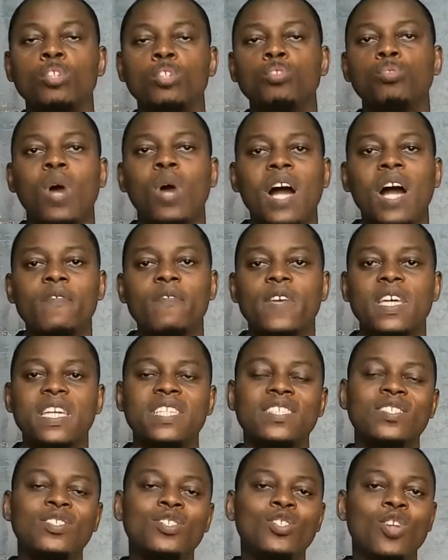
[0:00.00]
you have
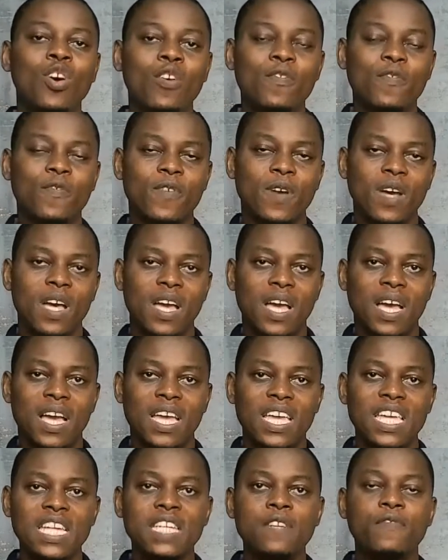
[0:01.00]
enough
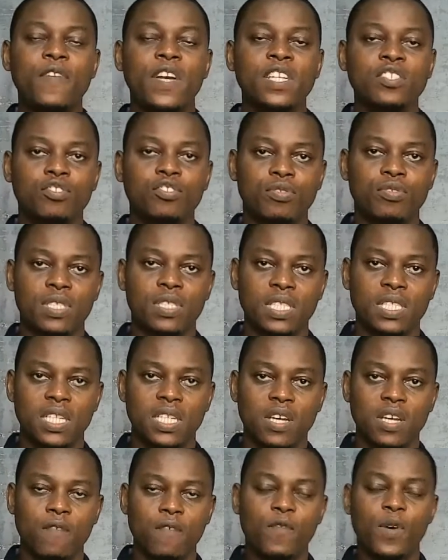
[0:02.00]
inventory
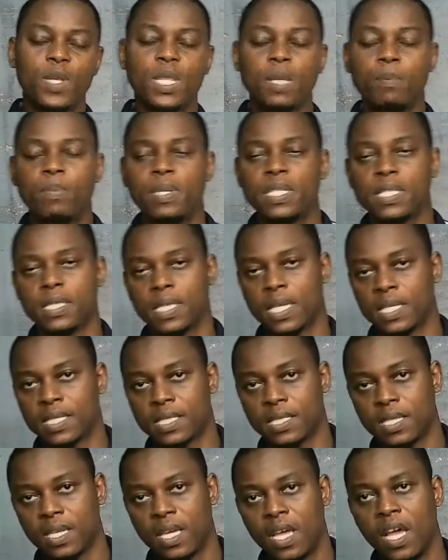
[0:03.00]
for the
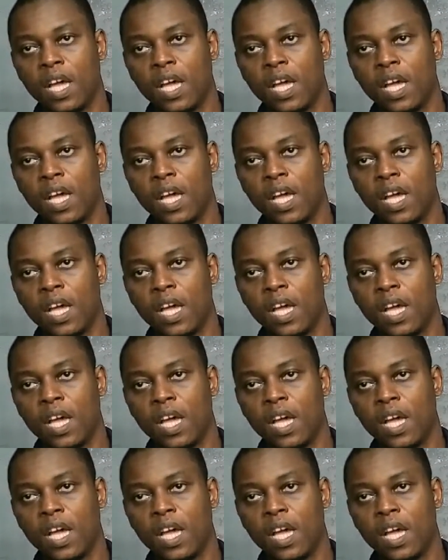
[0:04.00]
business.